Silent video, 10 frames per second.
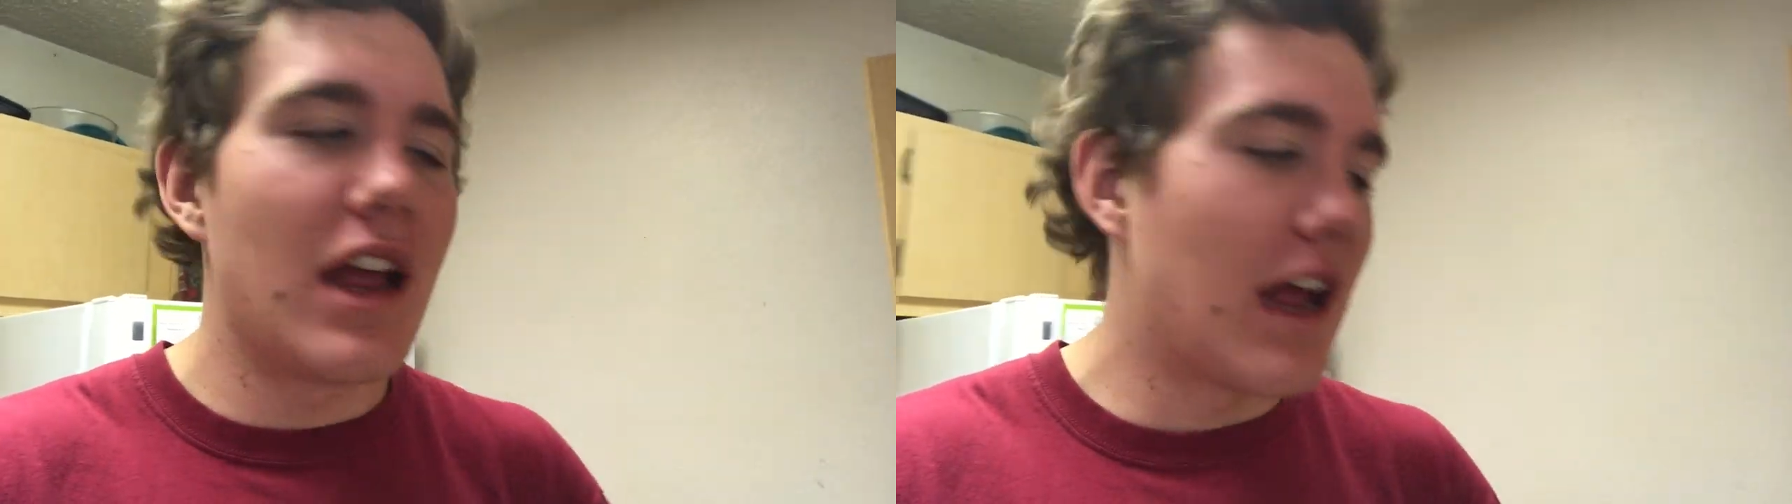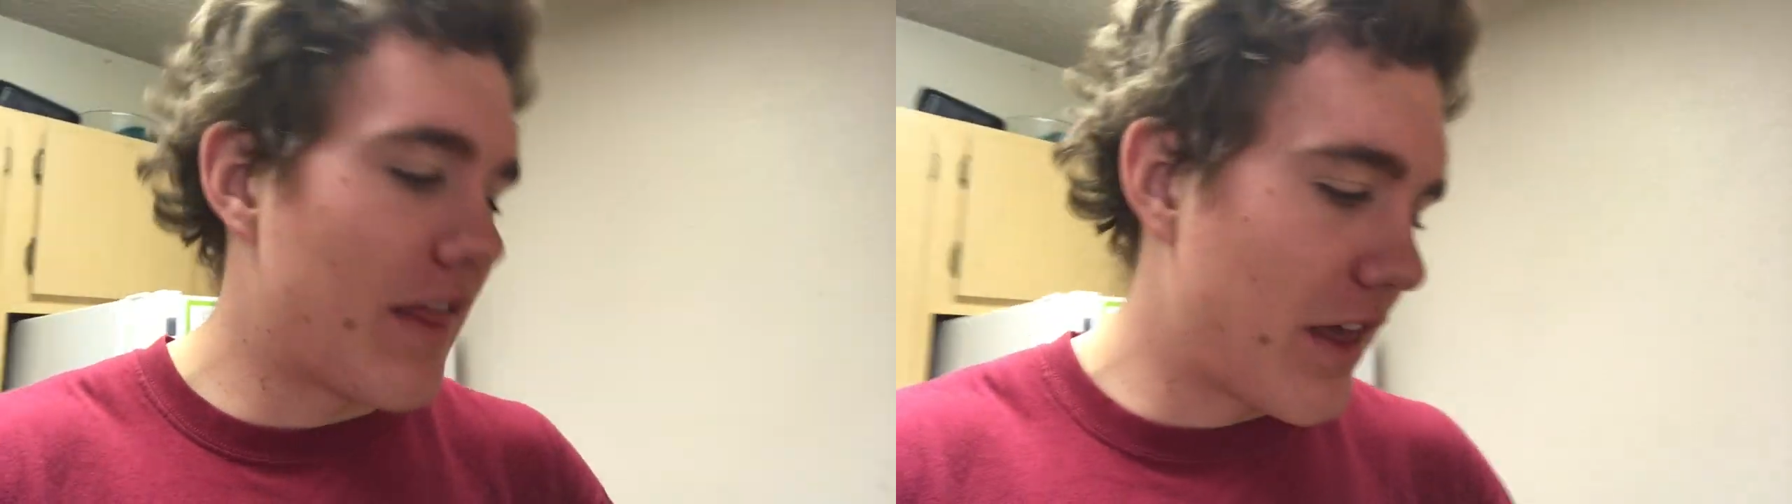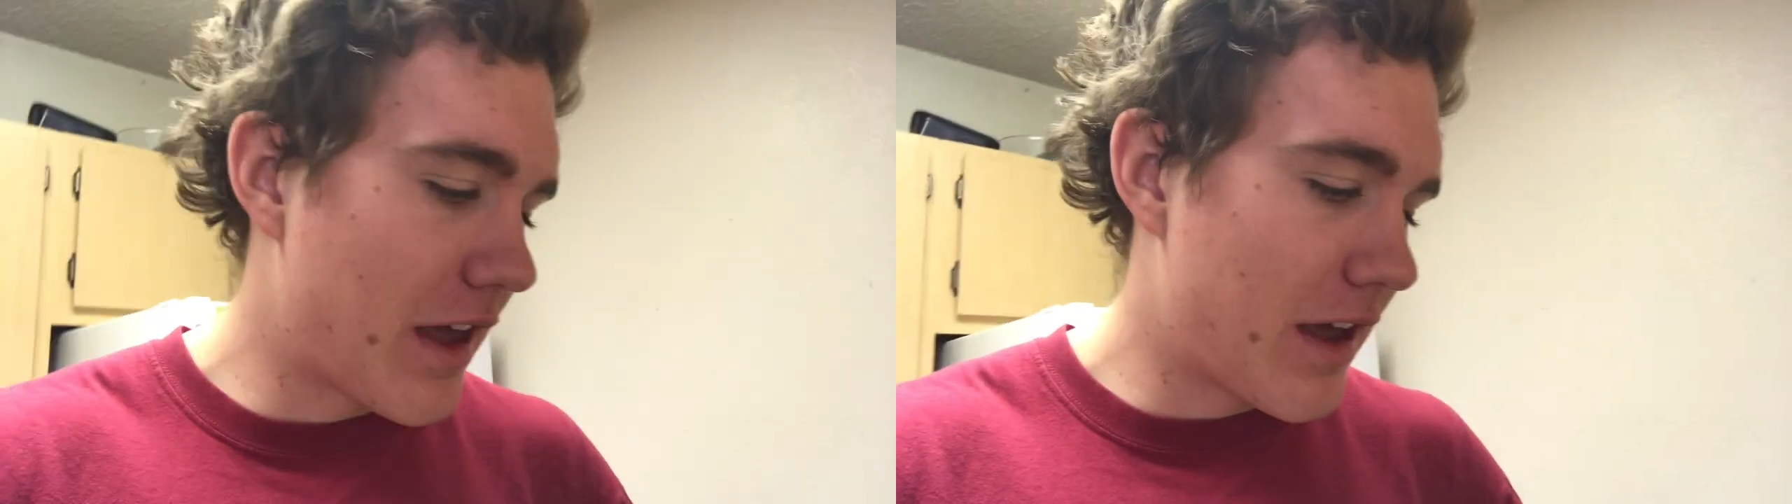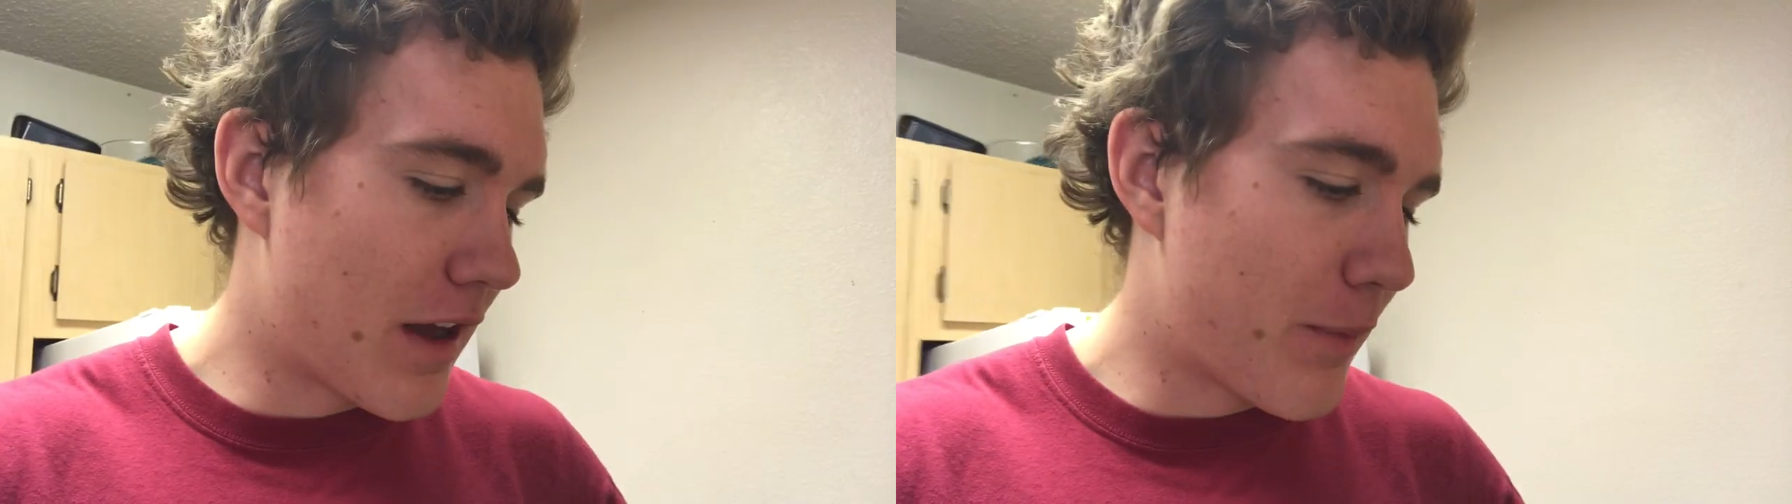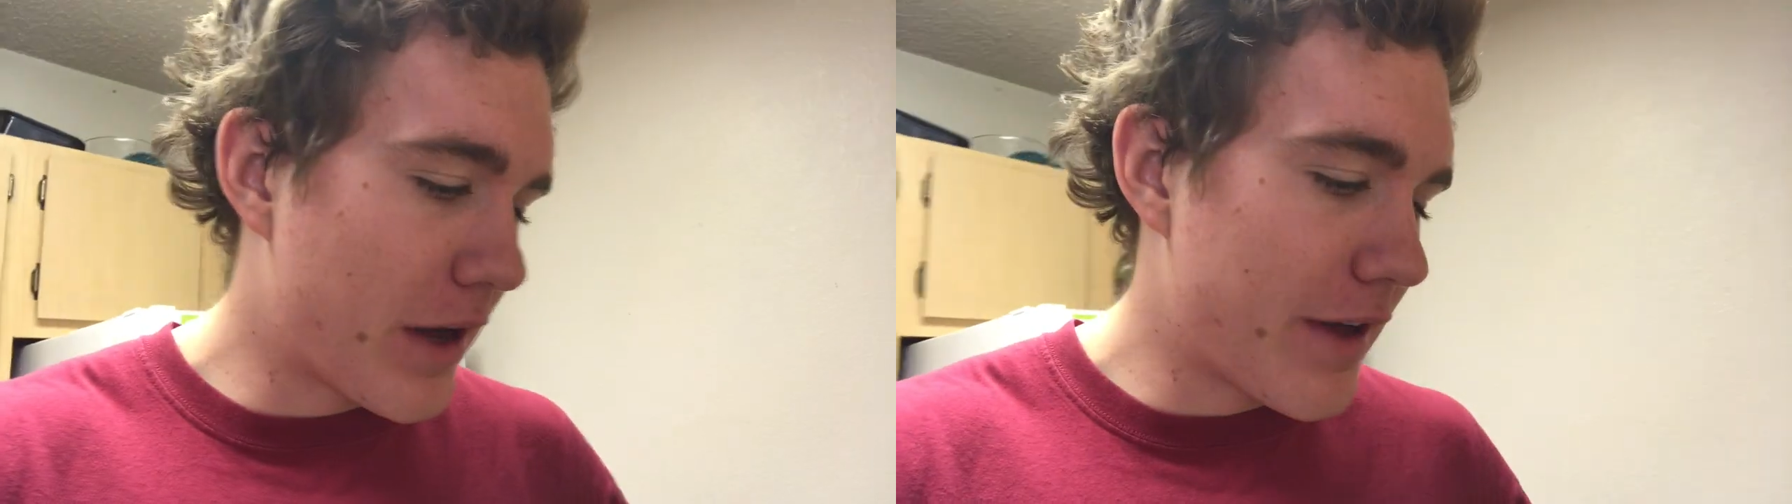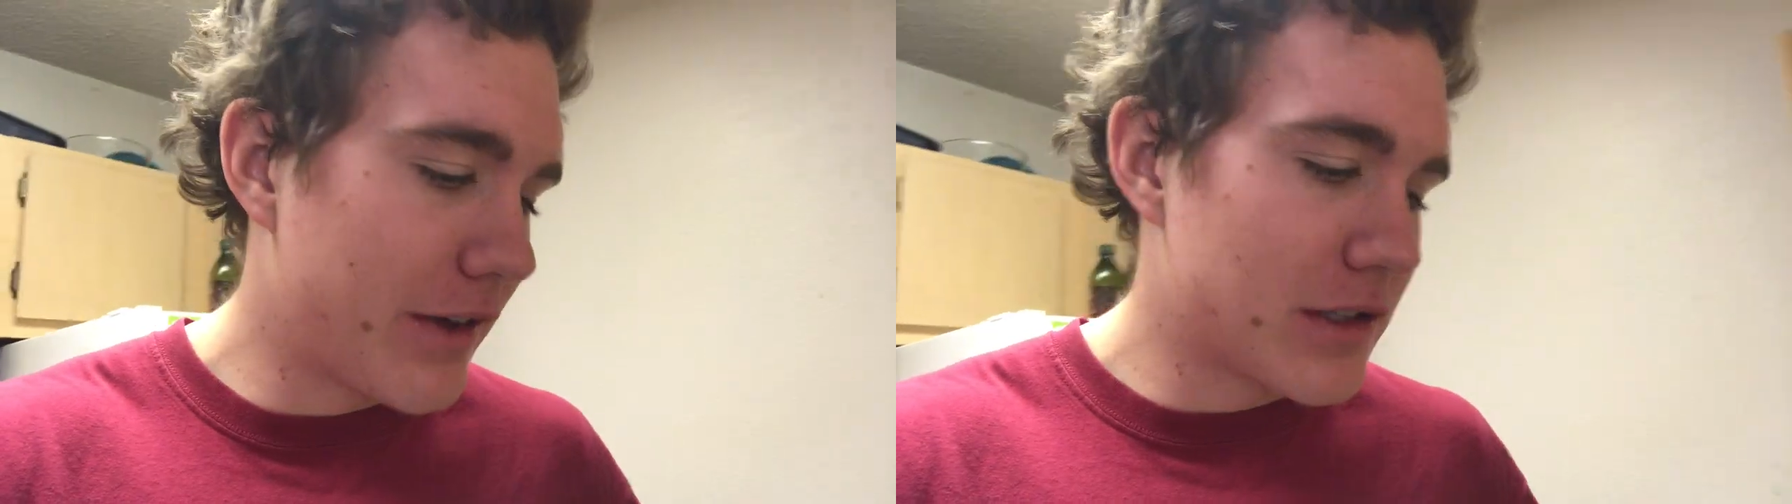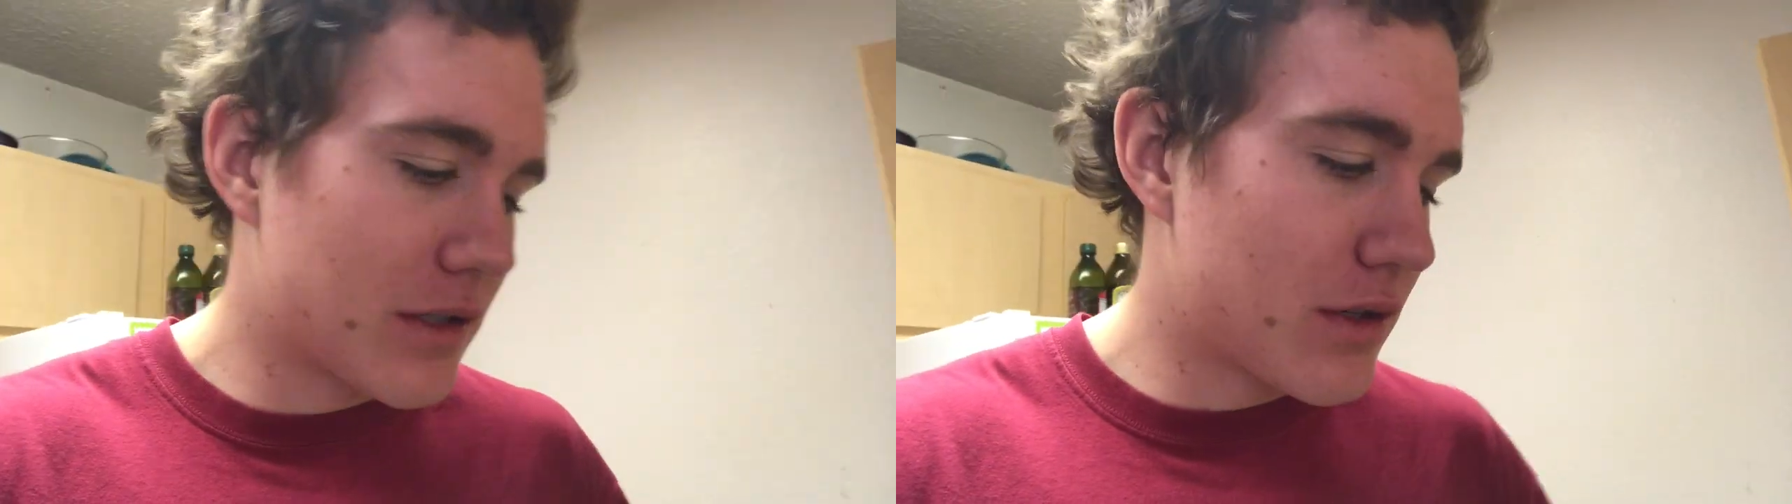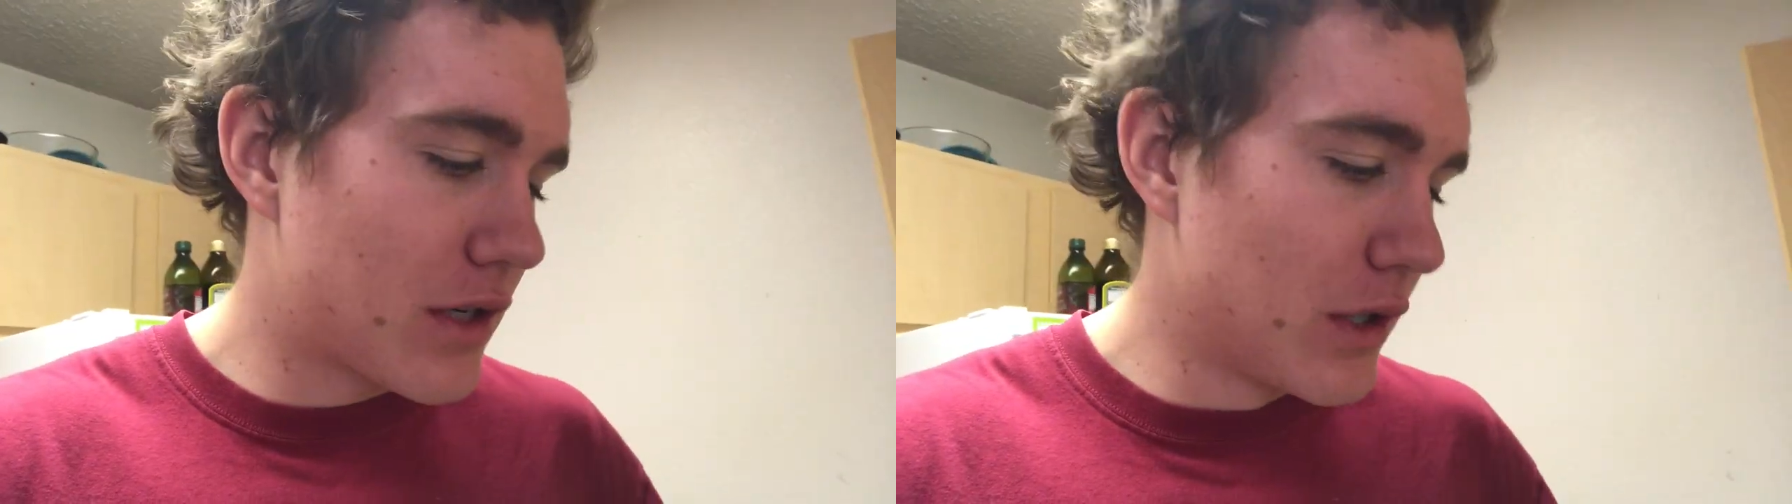And then I'll probably have like
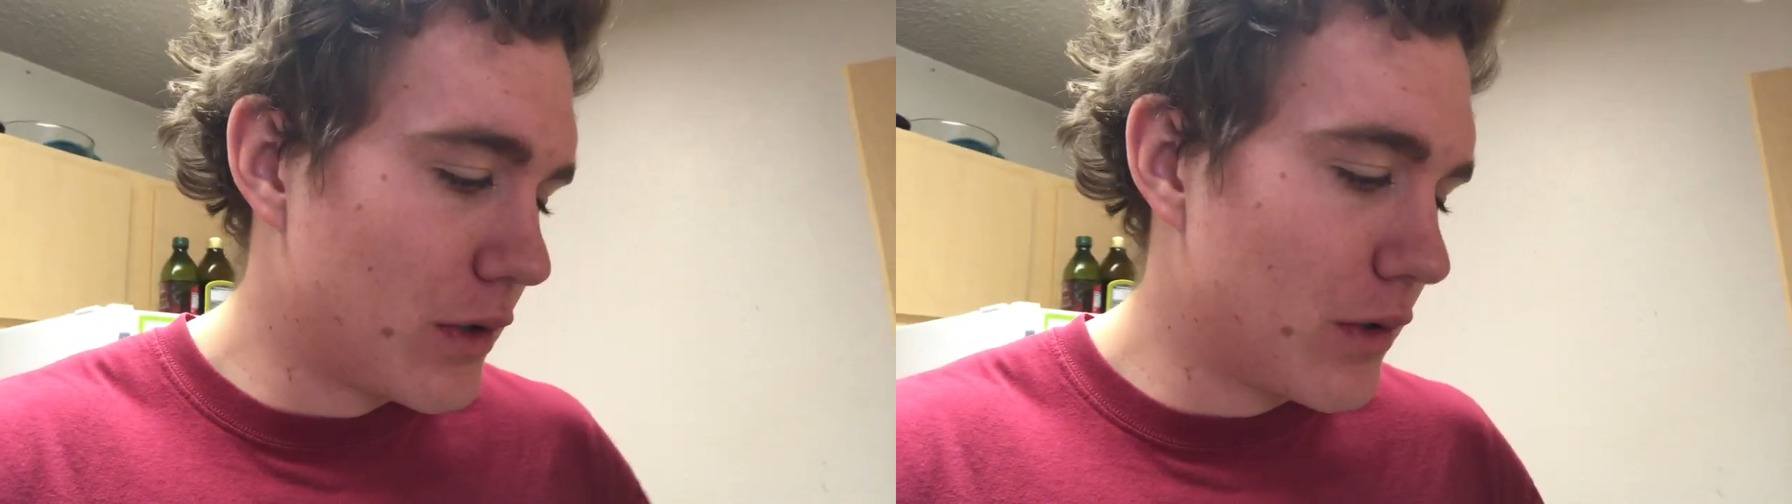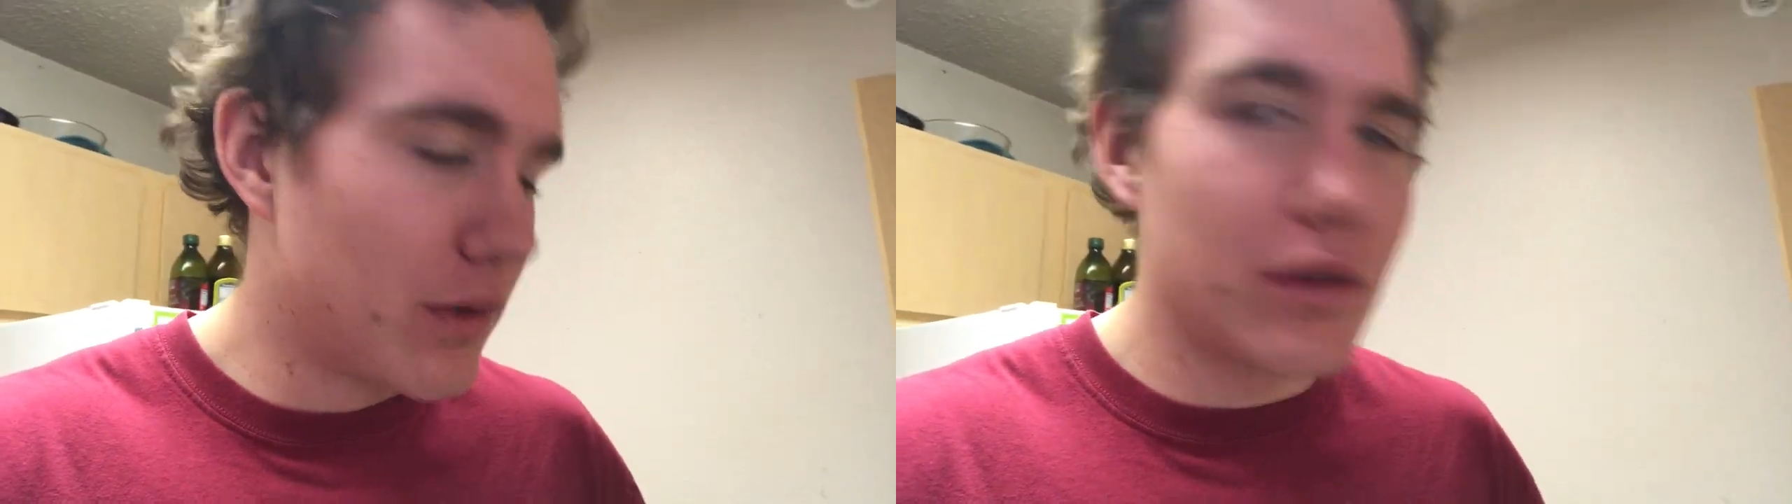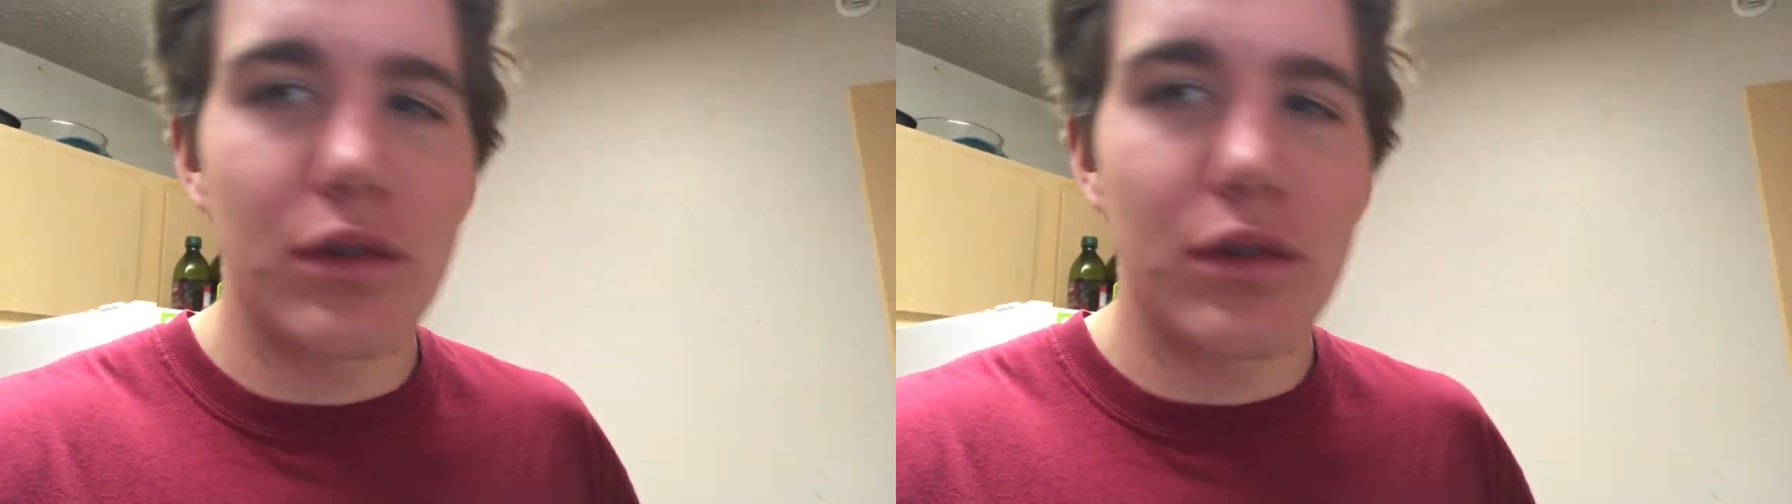two,